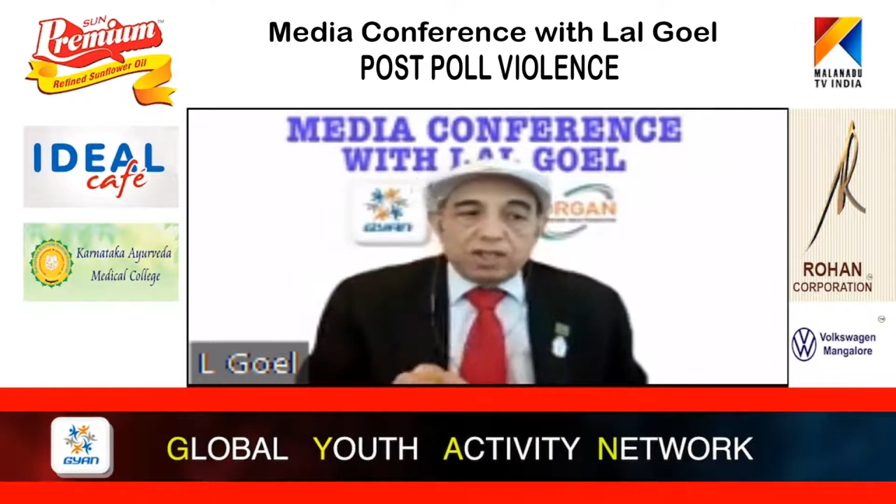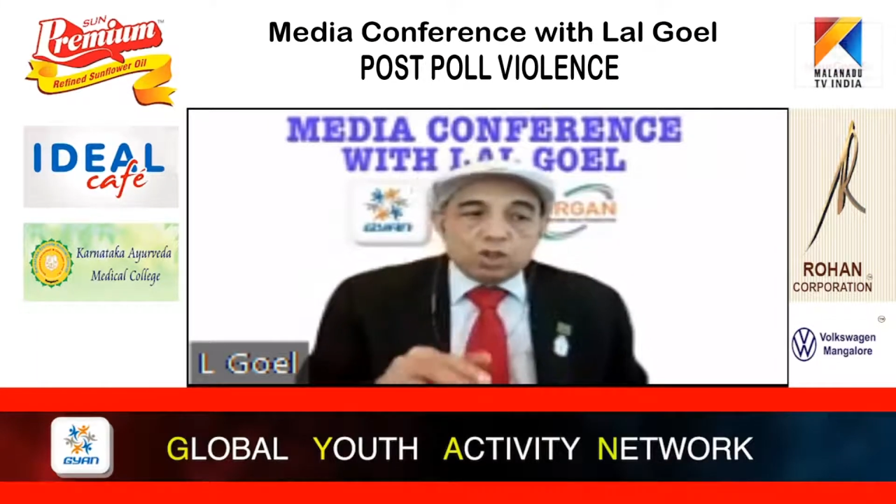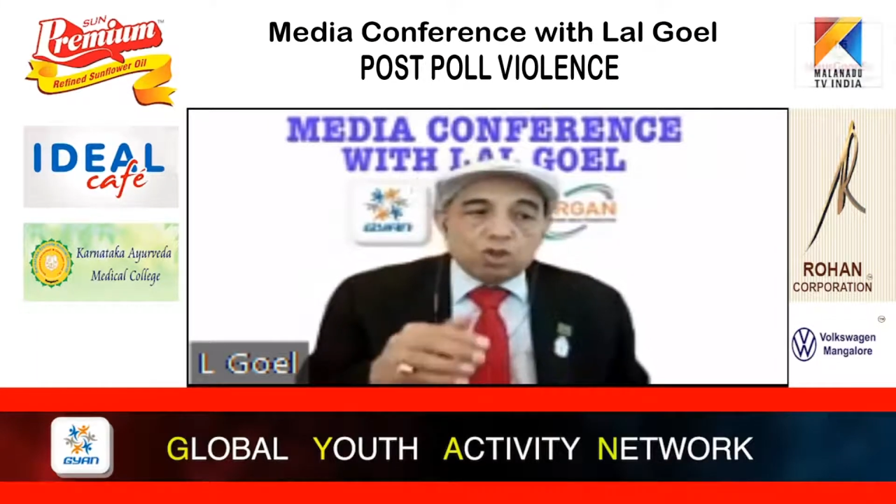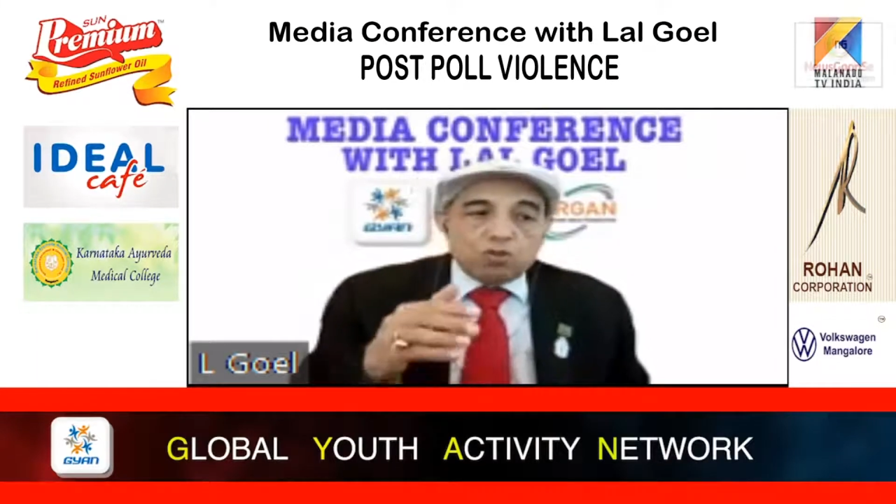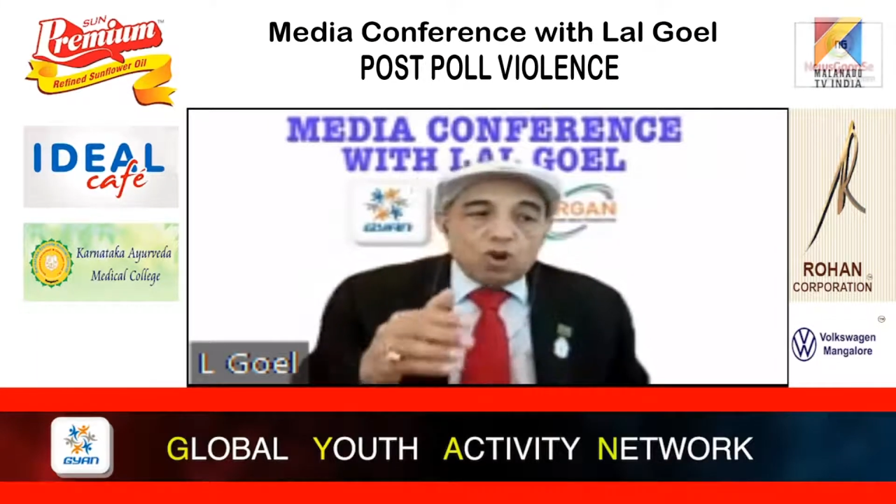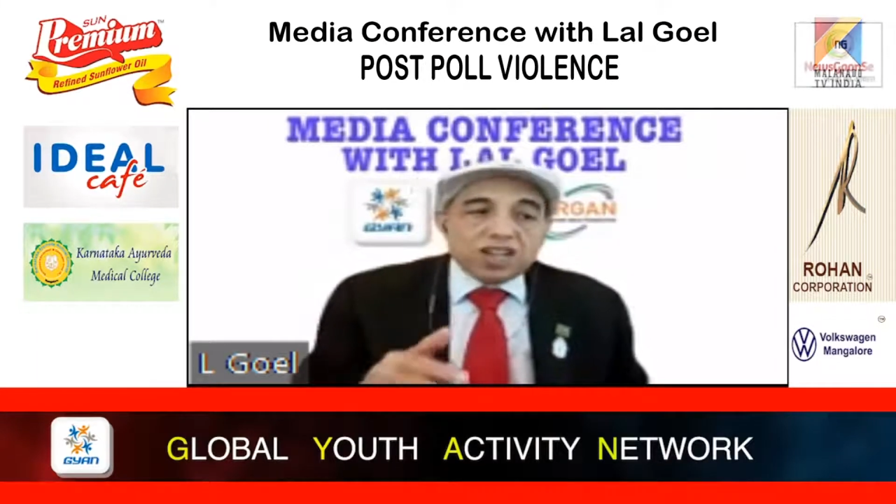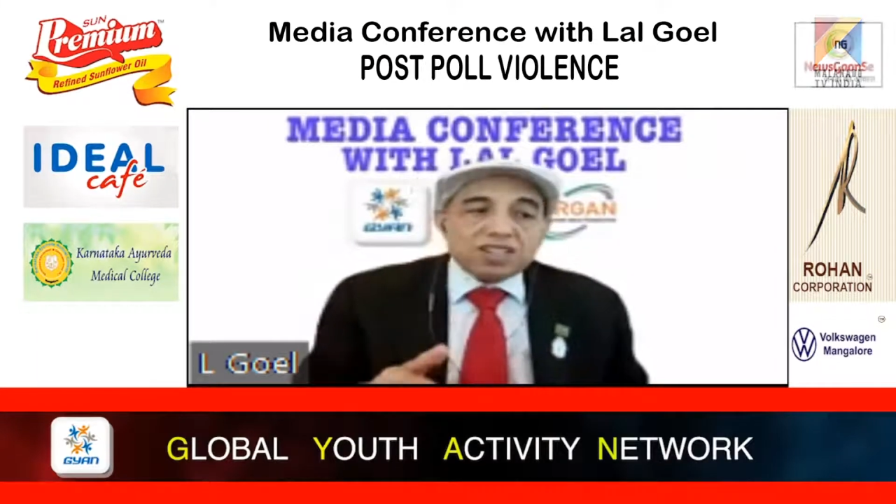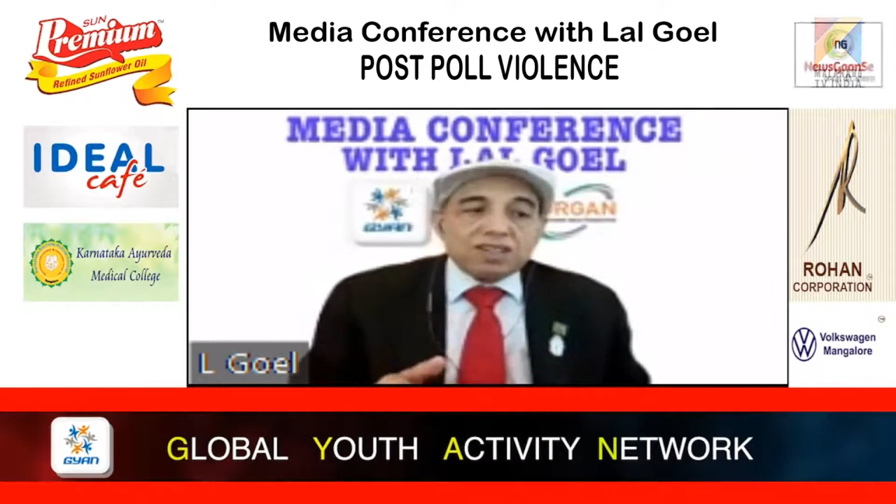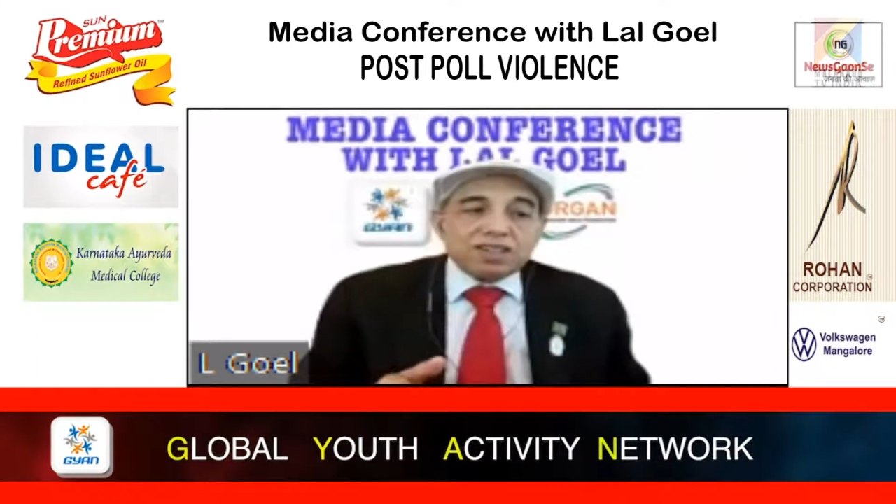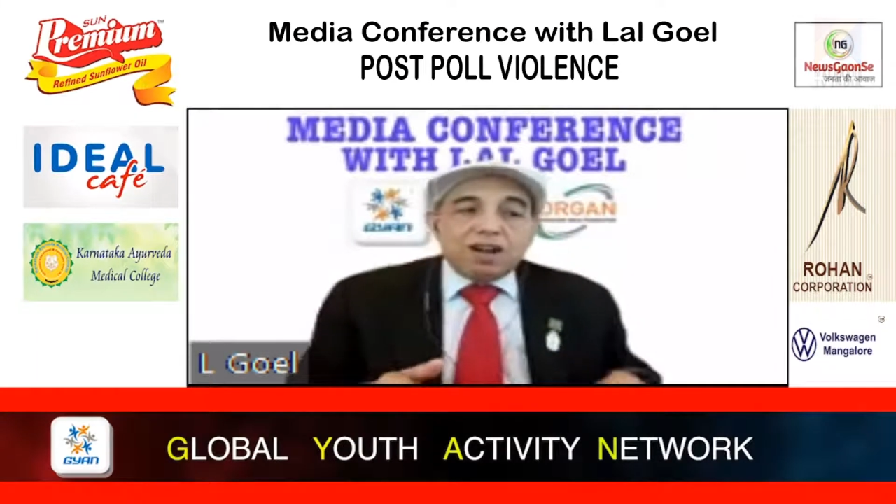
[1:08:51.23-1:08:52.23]
So what
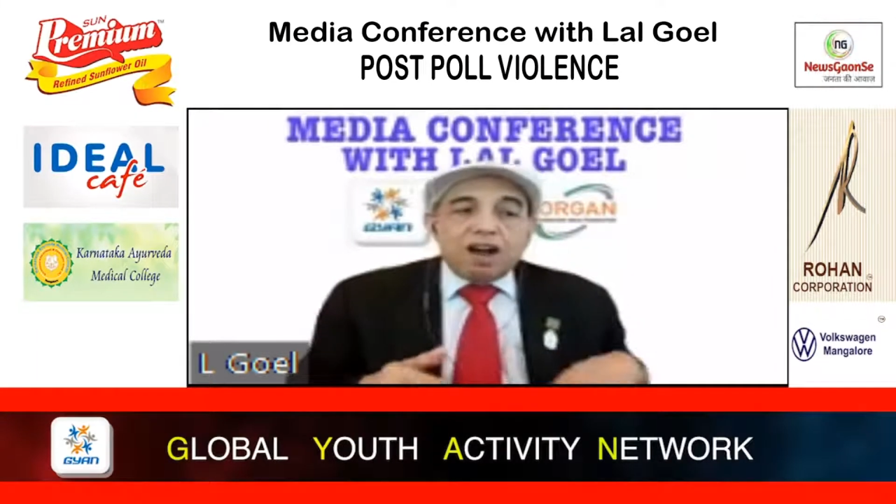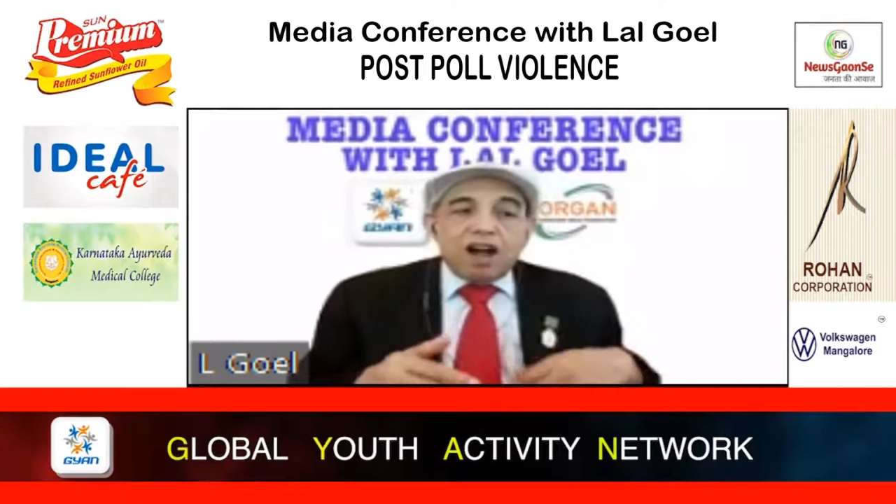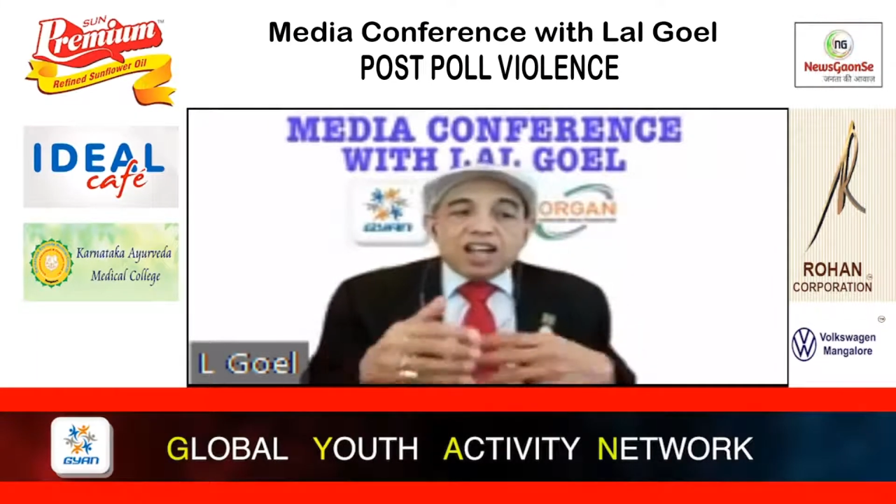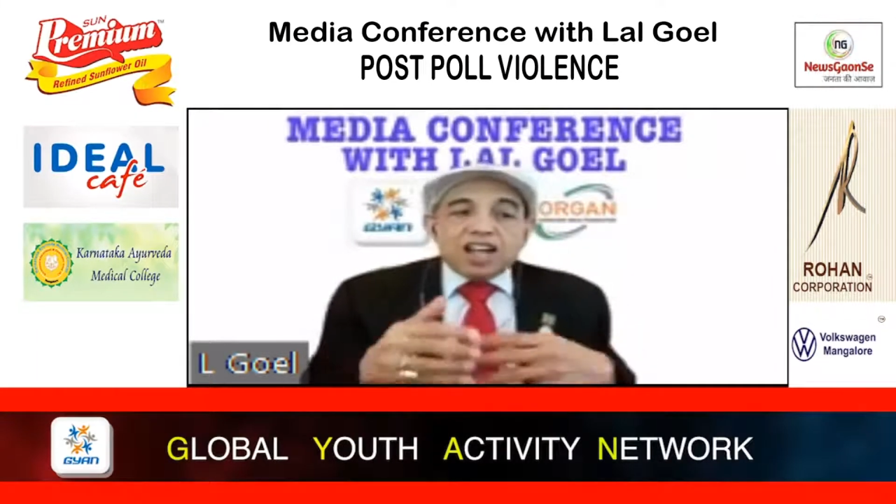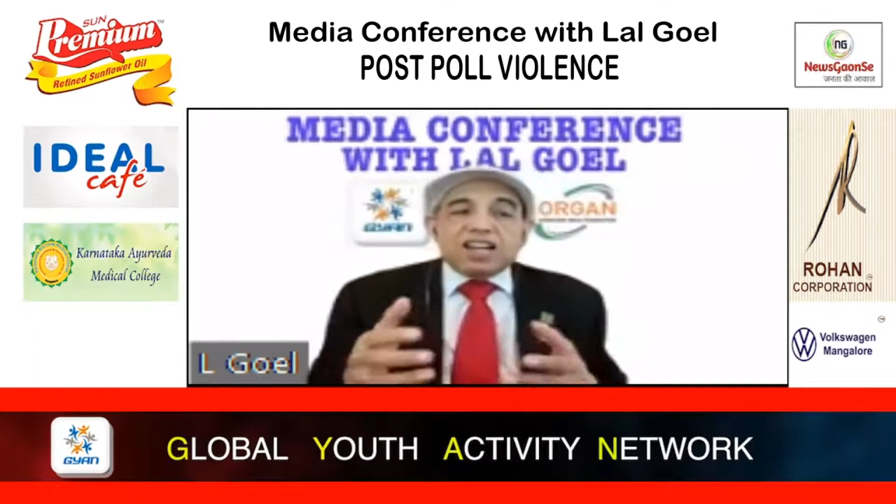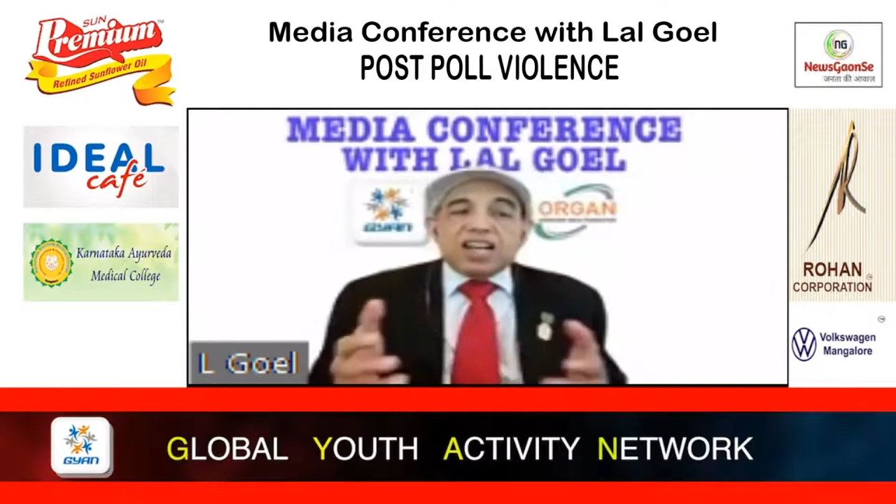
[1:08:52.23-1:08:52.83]
are the